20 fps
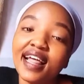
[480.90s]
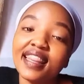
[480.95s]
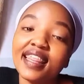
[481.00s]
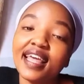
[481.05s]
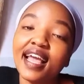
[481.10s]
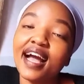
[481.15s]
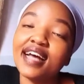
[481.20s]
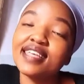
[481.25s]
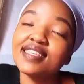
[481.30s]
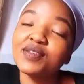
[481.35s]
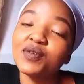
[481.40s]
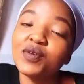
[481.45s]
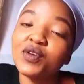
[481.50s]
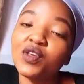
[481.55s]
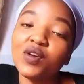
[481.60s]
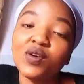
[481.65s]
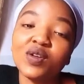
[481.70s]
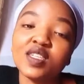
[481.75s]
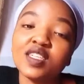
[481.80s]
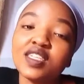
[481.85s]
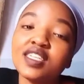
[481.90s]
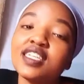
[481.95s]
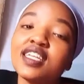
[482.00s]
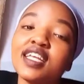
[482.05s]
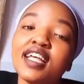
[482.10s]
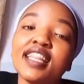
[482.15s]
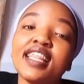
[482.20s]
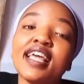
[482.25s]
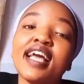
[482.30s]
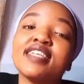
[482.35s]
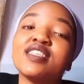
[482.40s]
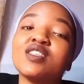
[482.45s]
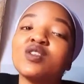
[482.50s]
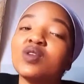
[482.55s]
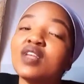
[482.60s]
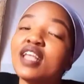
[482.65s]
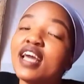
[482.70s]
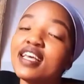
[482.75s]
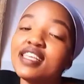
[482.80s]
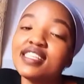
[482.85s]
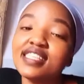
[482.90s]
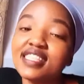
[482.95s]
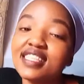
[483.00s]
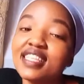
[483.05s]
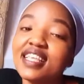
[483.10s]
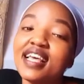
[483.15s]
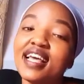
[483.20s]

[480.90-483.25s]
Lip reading: they are so cute, they are so nice,